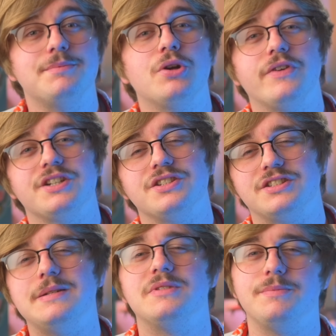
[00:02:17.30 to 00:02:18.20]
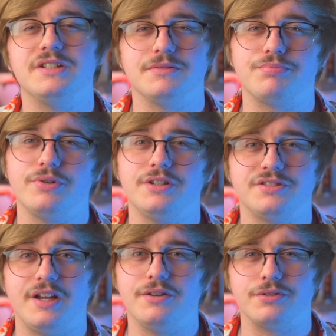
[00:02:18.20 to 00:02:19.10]
motivation seems to be some pretty
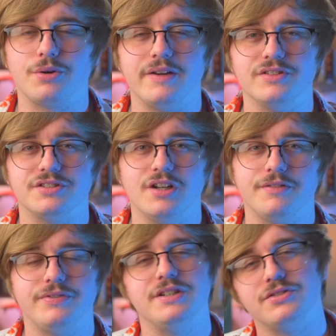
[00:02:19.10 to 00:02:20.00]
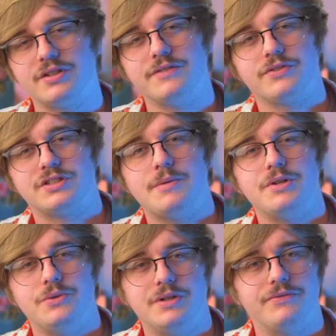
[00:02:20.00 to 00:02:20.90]
standard Kraven stuff. He's looking for
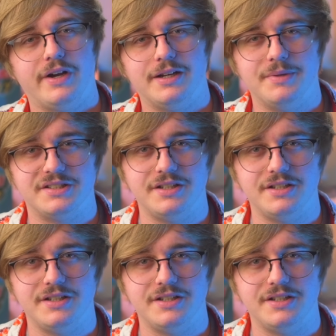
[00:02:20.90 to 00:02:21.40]
someone who can fight him as an